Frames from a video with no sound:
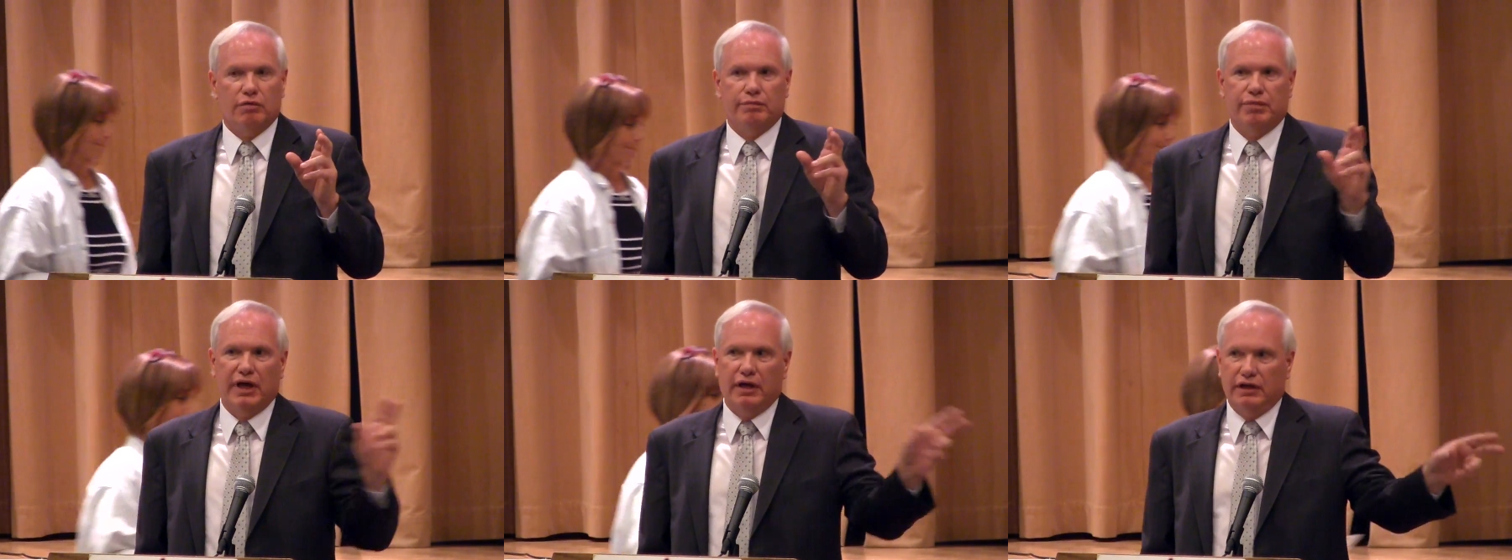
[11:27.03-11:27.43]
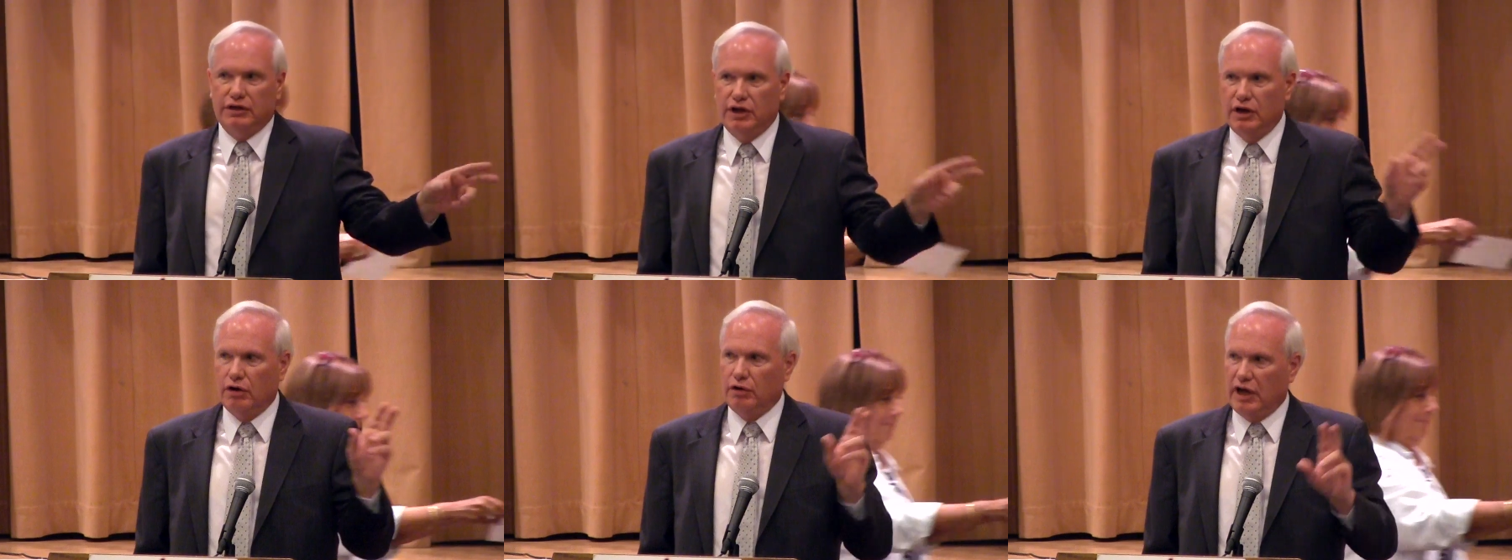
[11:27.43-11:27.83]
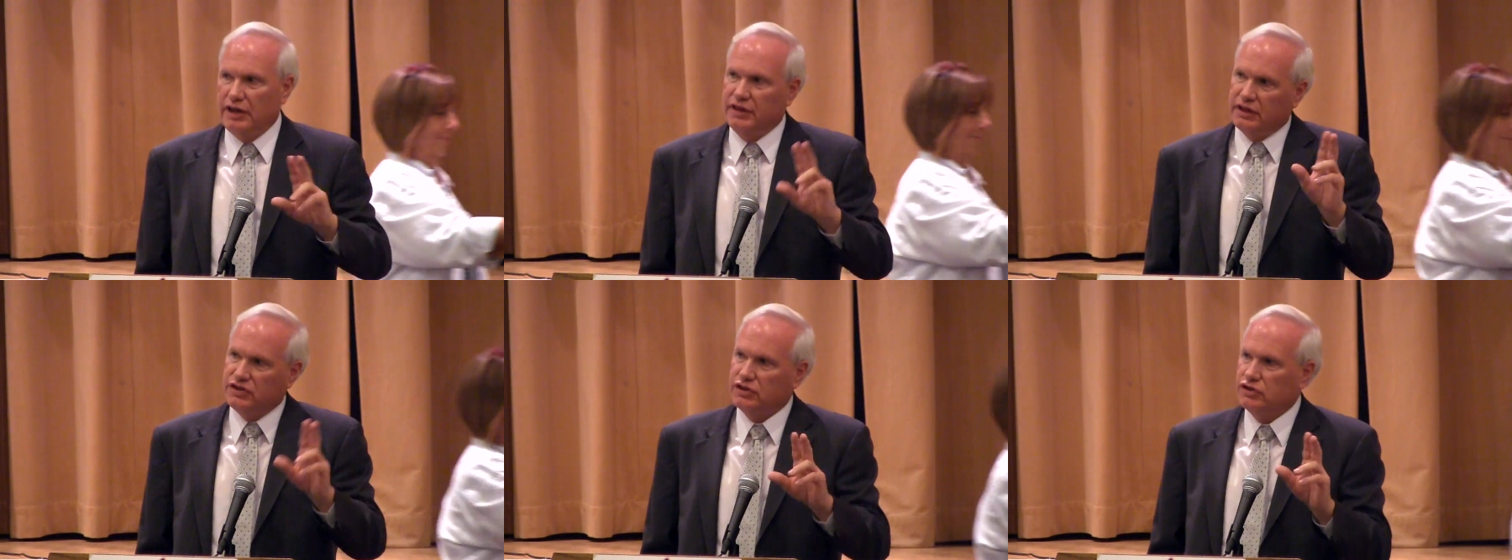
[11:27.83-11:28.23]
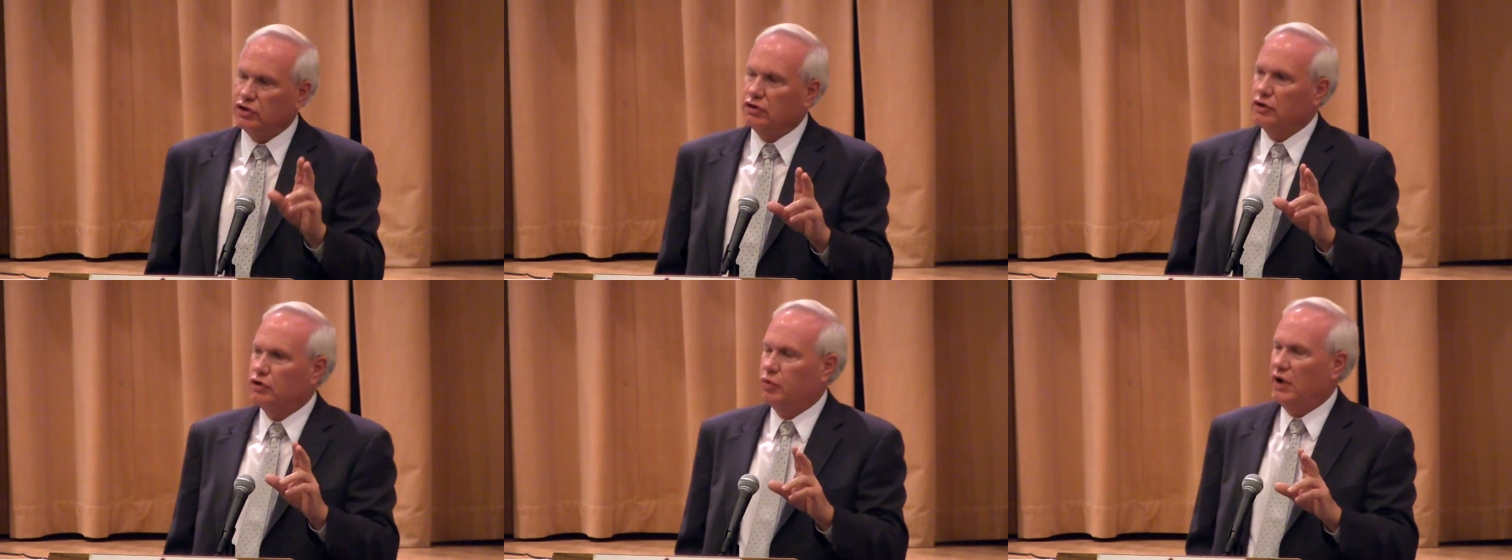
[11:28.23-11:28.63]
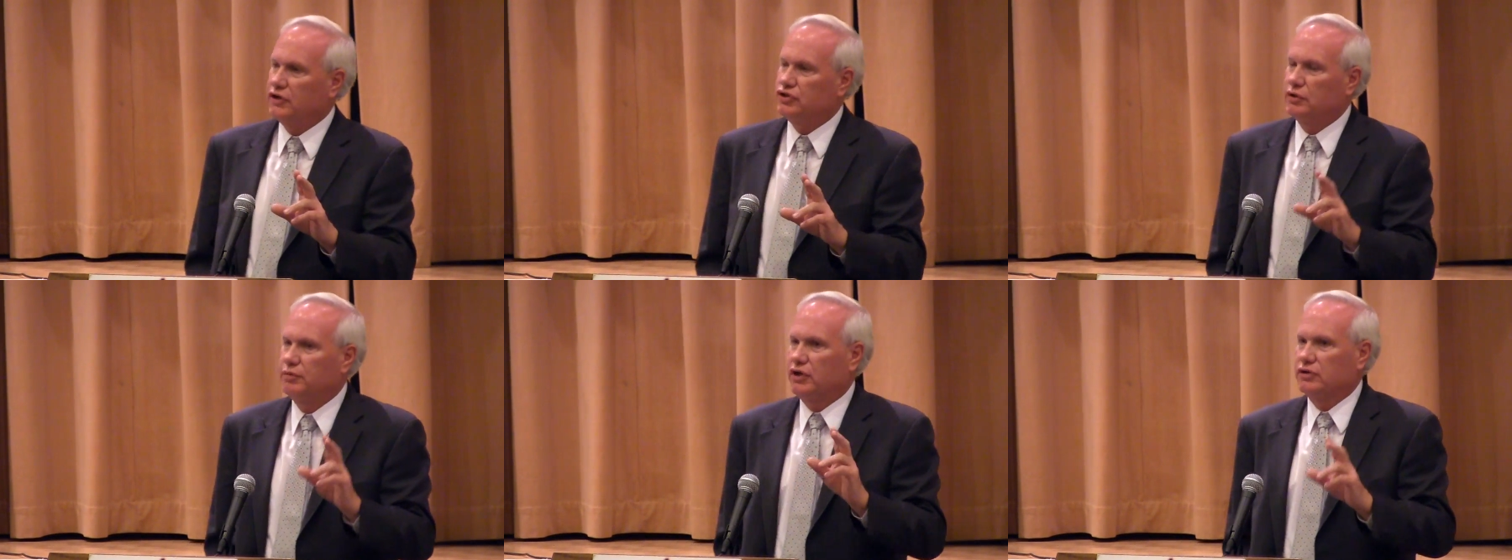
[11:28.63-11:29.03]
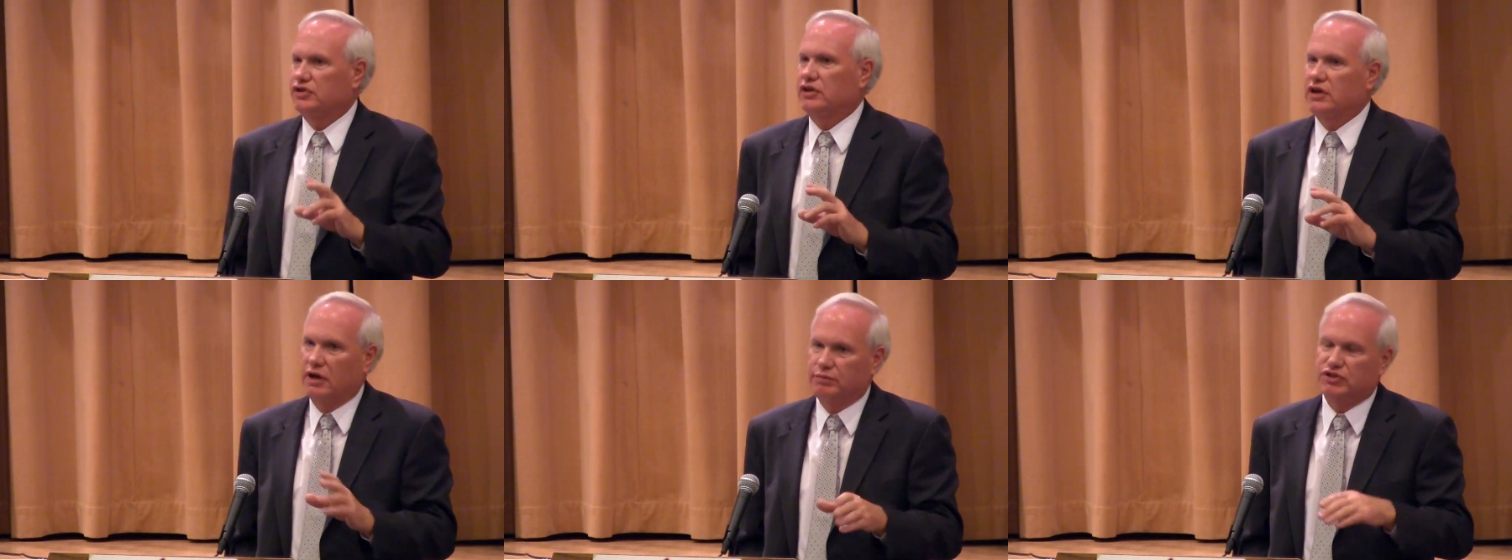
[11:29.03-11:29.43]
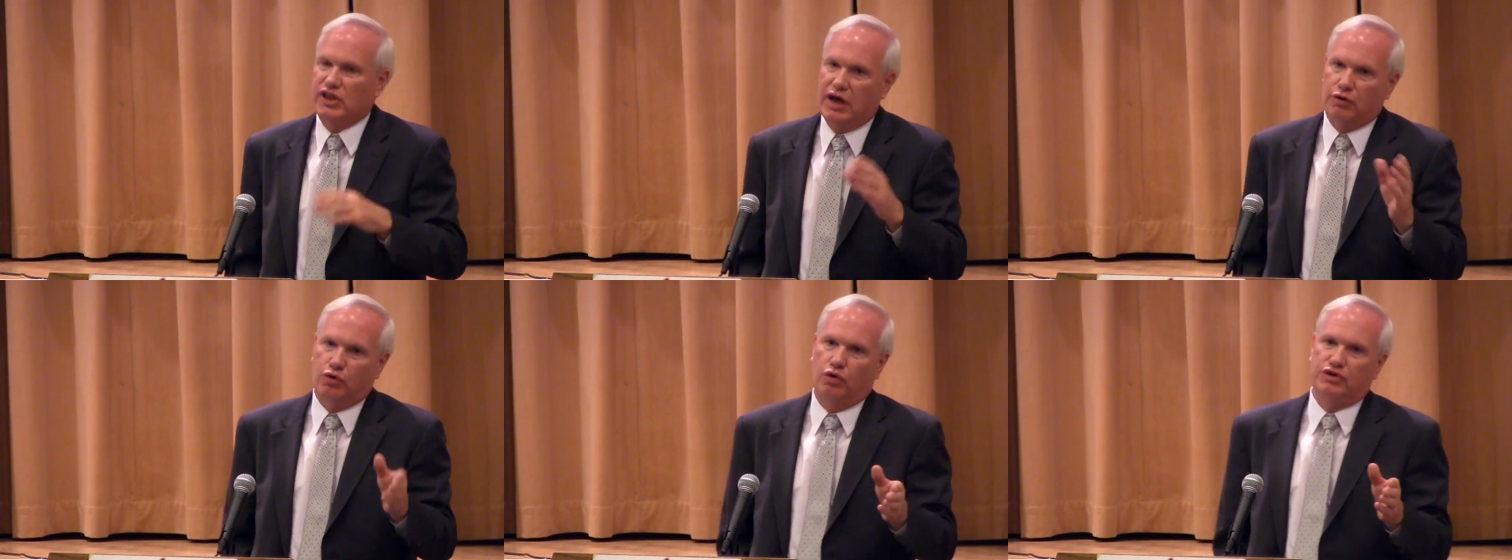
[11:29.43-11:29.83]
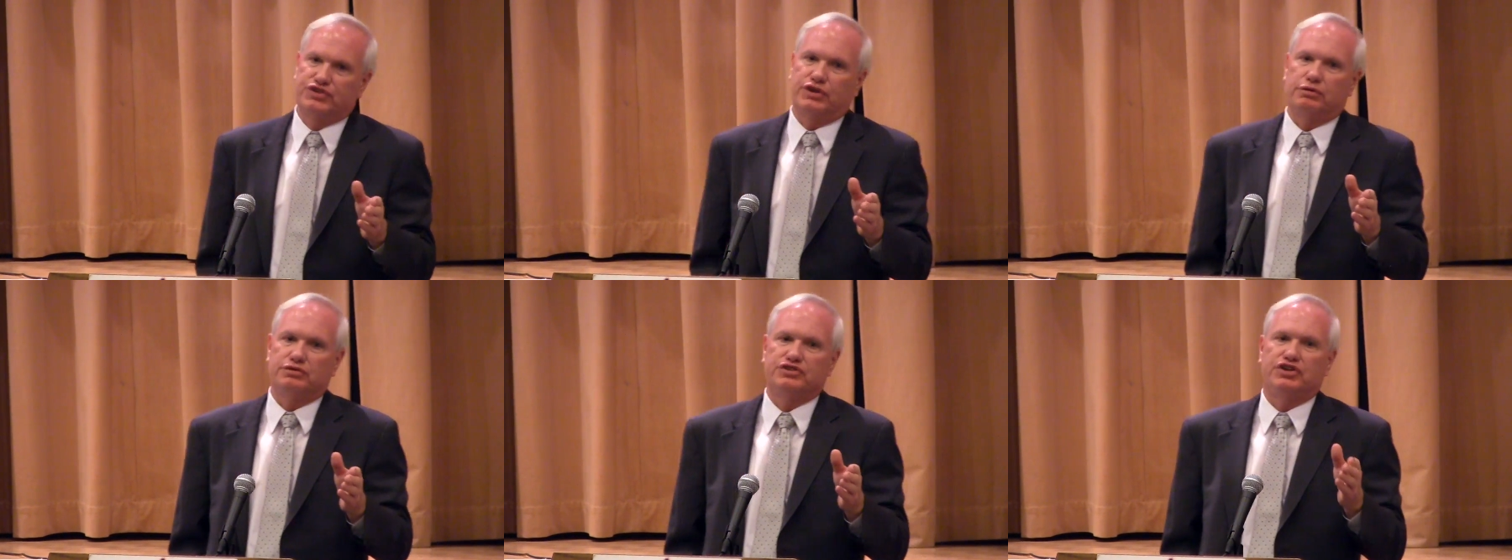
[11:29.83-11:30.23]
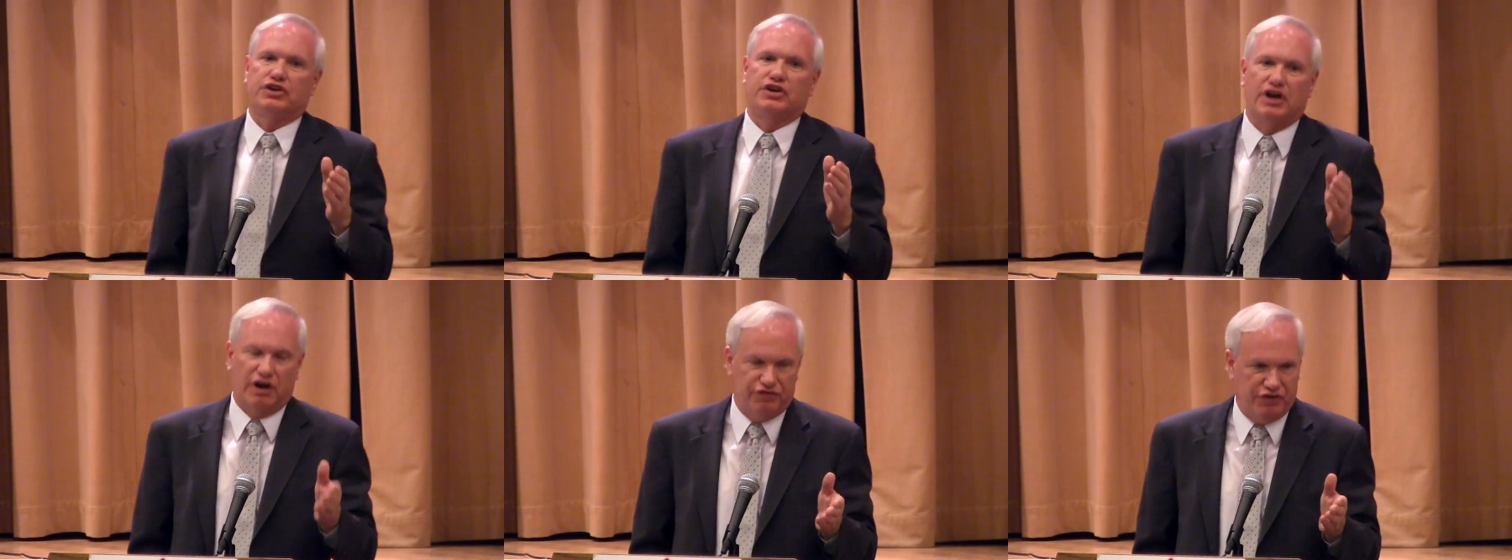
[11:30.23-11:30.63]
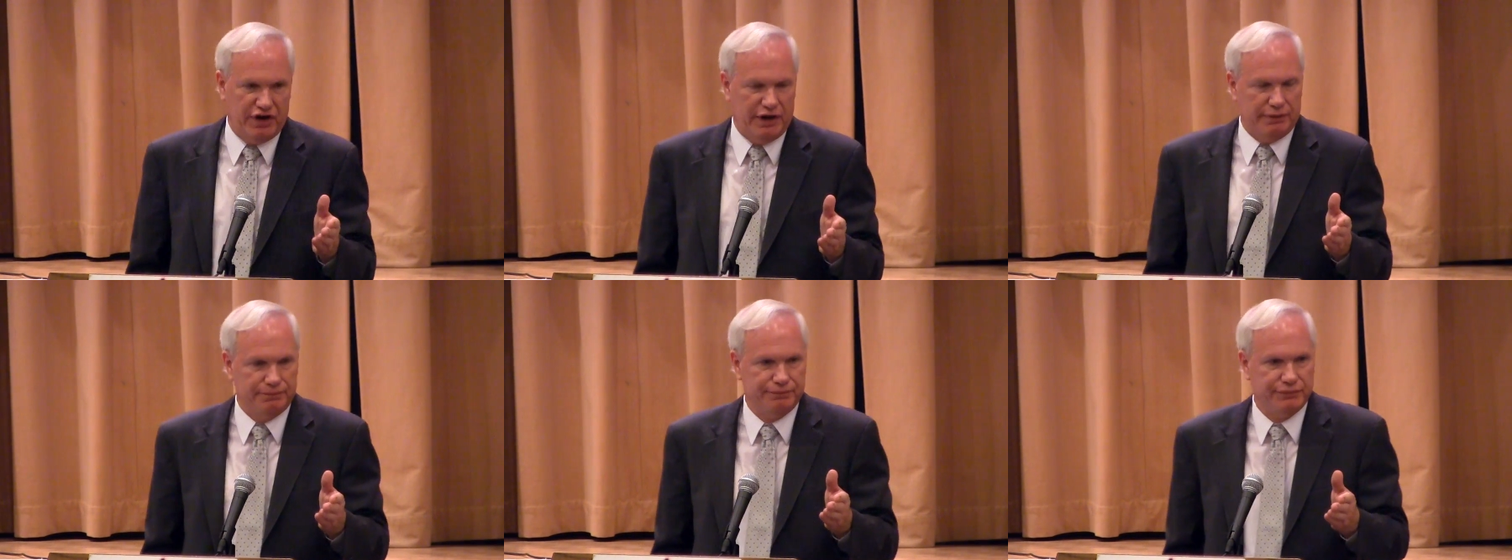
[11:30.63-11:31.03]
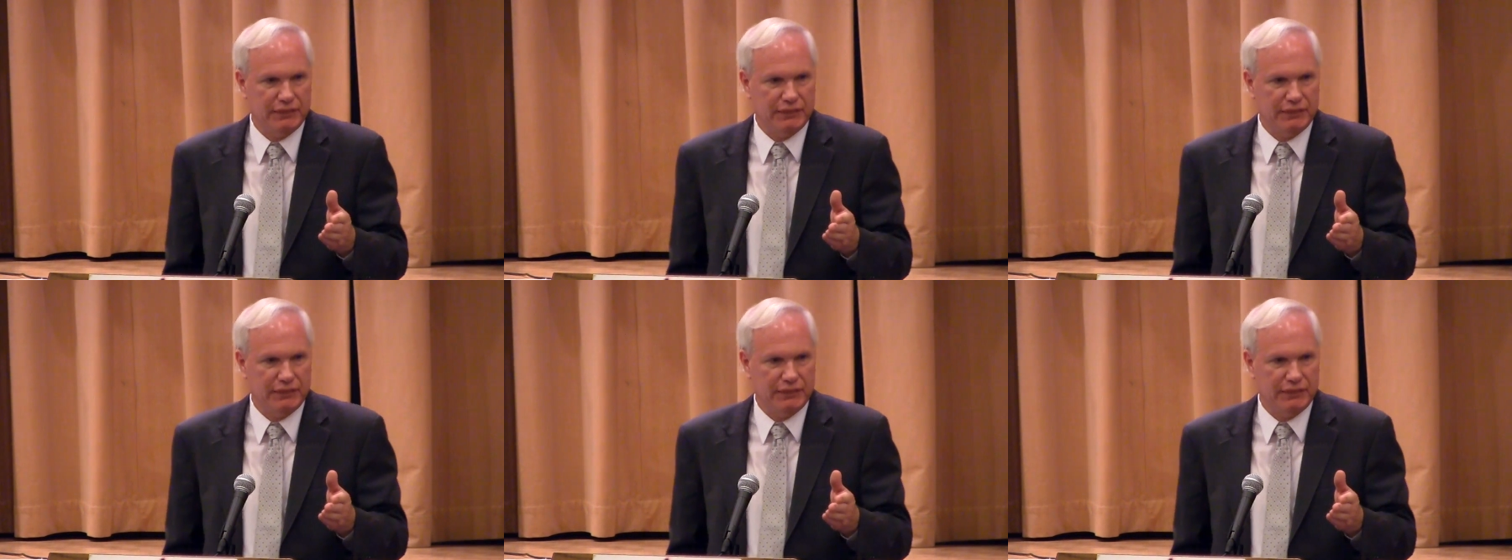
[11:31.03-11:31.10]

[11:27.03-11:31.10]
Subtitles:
But, you know, and this is a good question because it comes down also to governing.